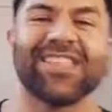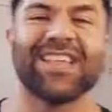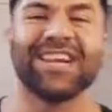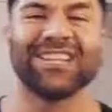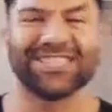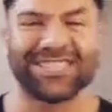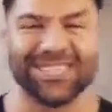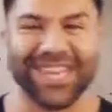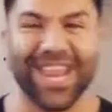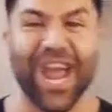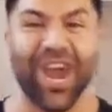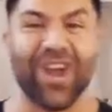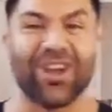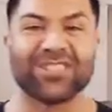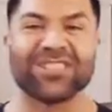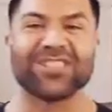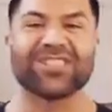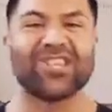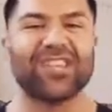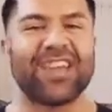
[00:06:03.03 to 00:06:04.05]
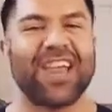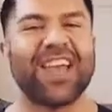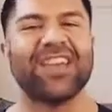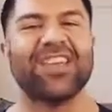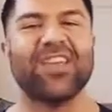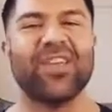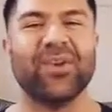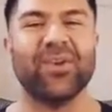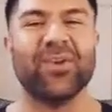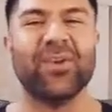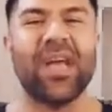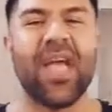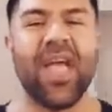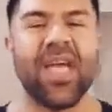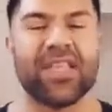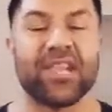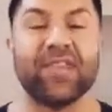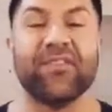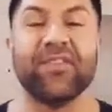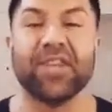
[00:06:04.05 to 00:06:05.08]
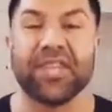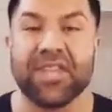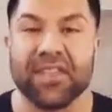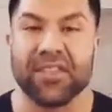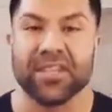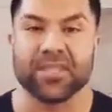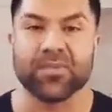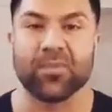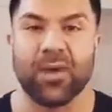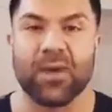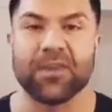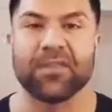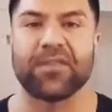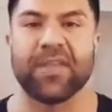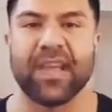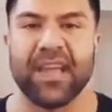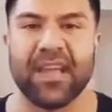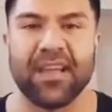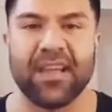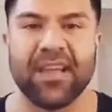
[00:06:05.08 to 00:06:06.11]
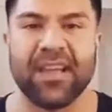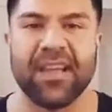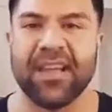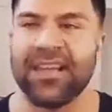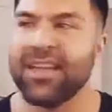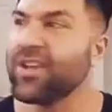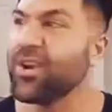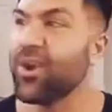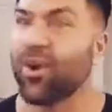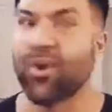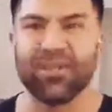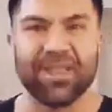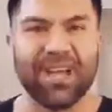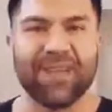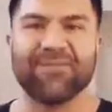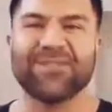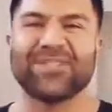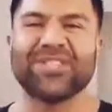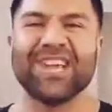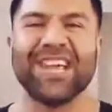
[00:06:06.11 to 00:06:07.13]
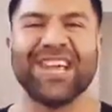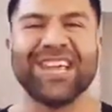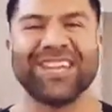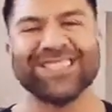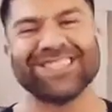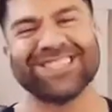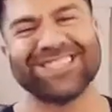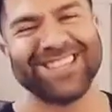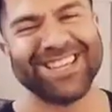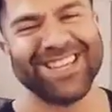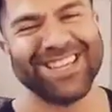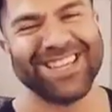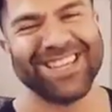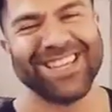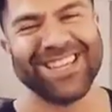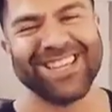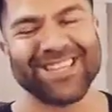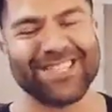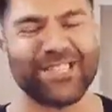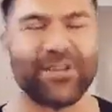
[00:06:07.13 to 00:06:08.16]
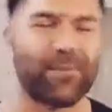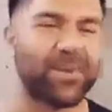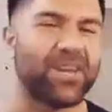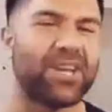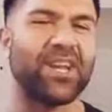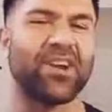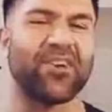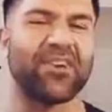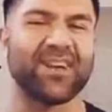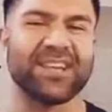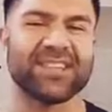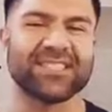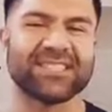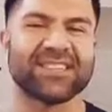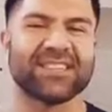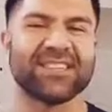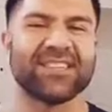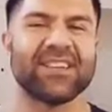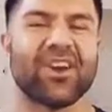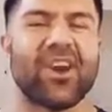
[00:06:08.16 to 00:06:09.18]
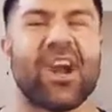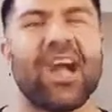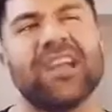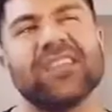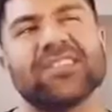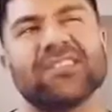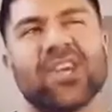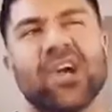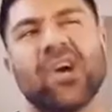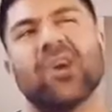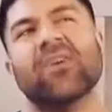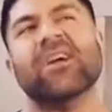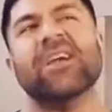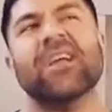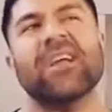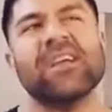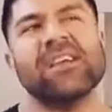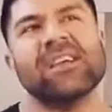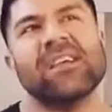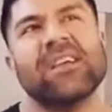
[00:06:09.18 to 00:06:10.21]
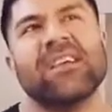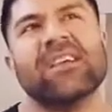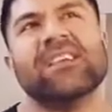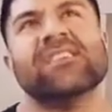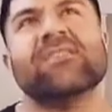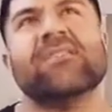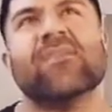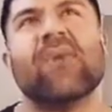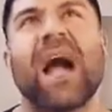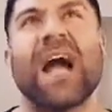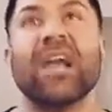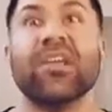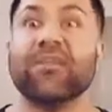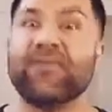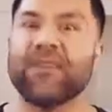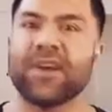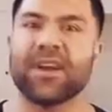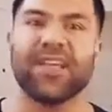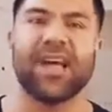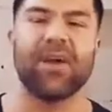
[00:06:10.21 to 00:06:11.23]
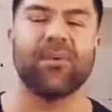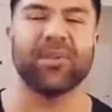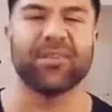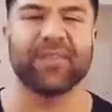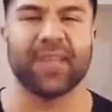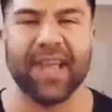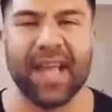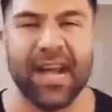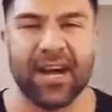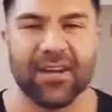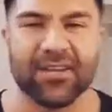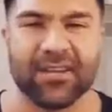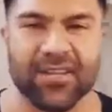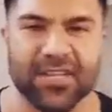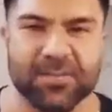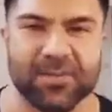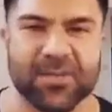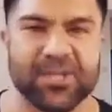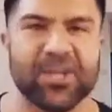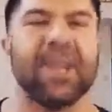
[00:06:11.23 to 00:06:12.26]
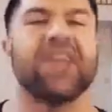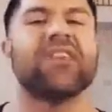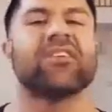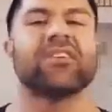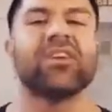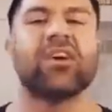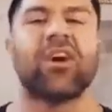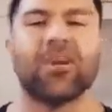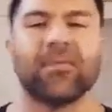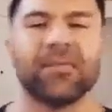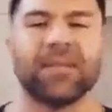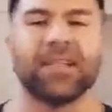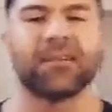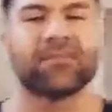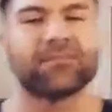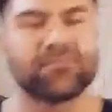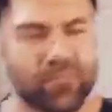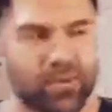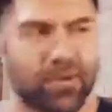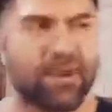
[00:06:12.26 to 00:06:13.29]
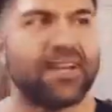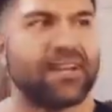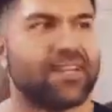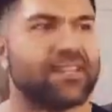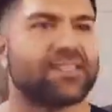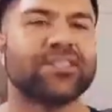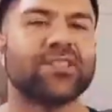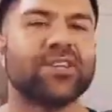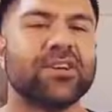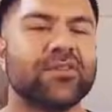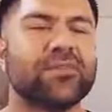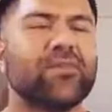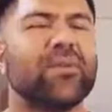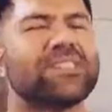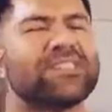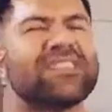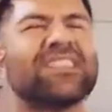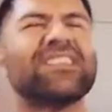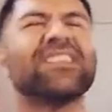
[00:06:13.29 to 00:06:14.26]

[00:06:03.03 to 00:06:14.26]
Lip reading: that scares the shit out of you that if you did this one thing, your whole life would change? Super curious, right? So how do you figure that one thing out? You just put your hand on your heart and be like, what do I need to do? What's the